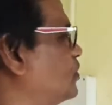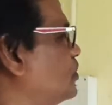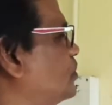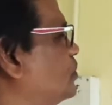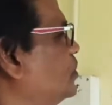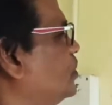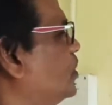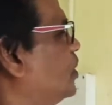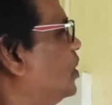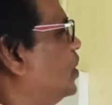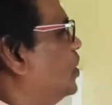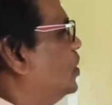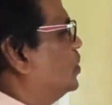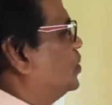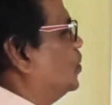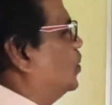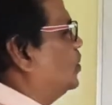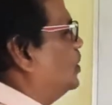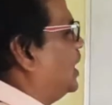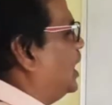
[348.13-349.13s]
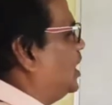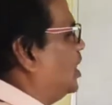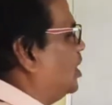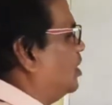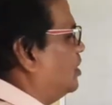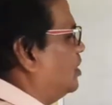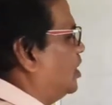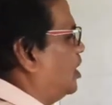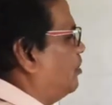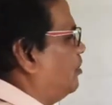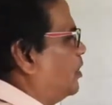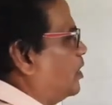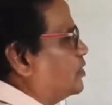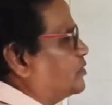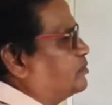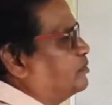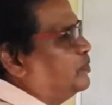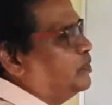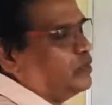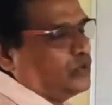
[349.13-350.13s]
to total number of
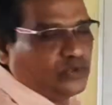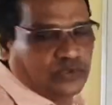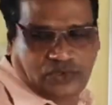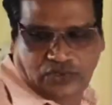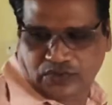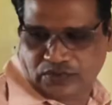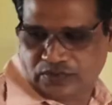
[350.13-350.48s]
bones.